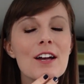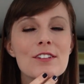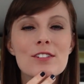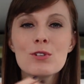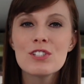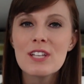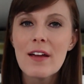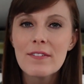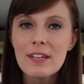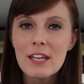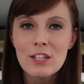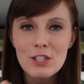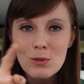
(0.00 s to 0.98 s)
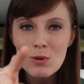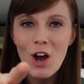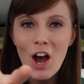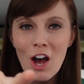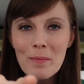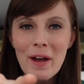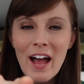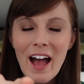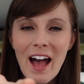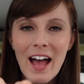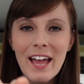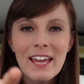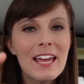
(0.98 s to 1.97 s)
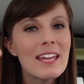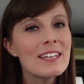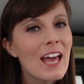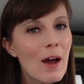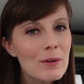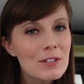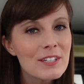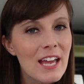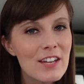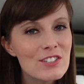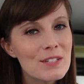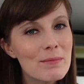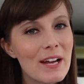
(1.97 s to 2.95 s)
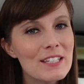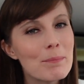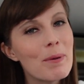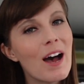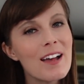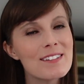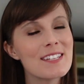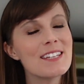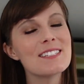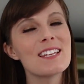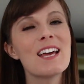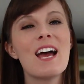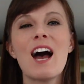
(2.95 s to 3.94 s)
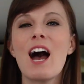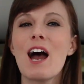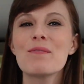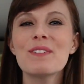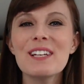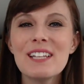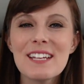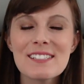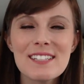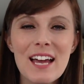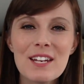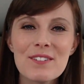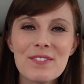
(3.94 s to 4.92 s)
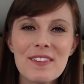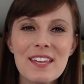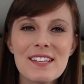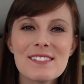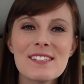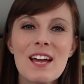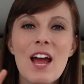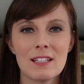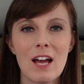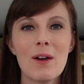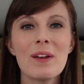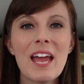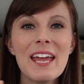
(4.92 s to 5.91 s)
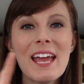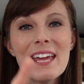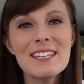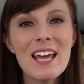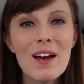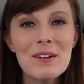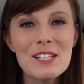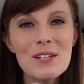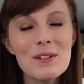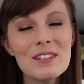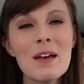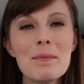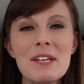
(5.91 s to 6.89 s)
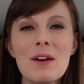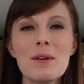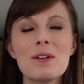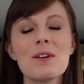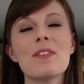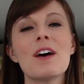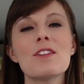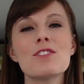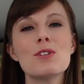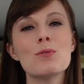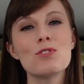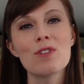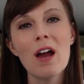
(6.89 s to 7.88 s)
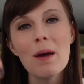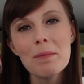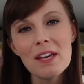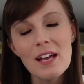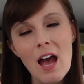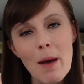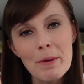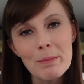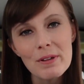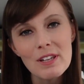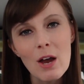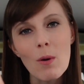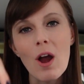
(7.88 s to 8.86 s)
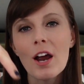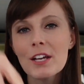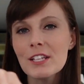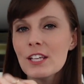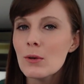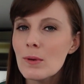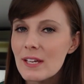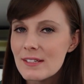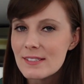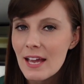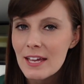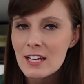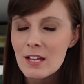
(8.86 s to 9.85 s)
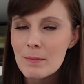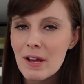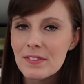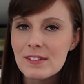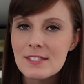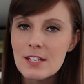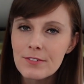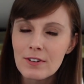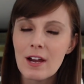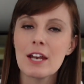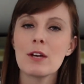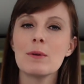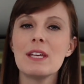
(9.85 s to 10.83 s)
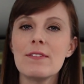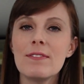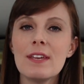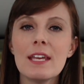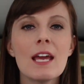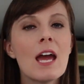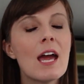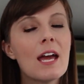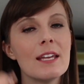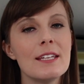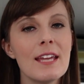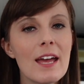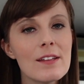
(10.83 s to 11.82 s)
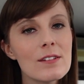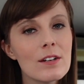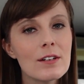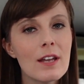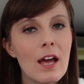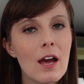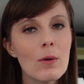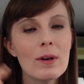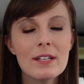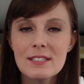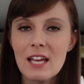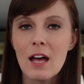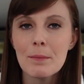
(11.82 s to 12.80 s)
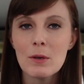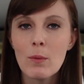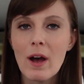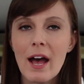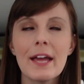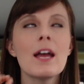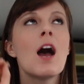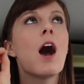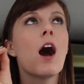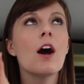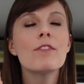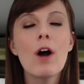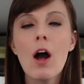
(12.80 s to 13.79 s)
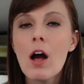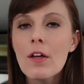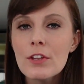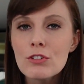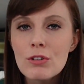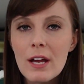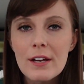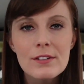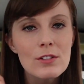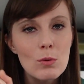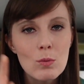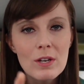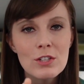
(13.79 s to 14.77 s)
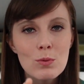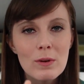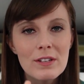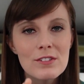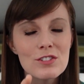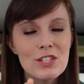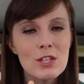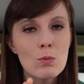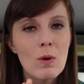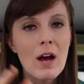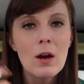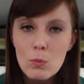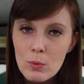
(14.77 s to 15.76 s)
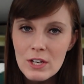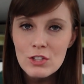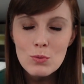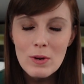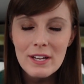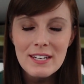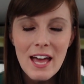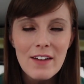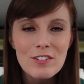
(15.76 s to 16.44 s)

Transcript: So Chevy, you caught my eye, and now you're catching my deposit. I'm really excited for this. Okay, and now you let me know your thoughts too. Drop me a comment below. Are you excited about the Silverado EV? Yes or no? Tell me why. Of all the trucks, which ones do you want? Which one have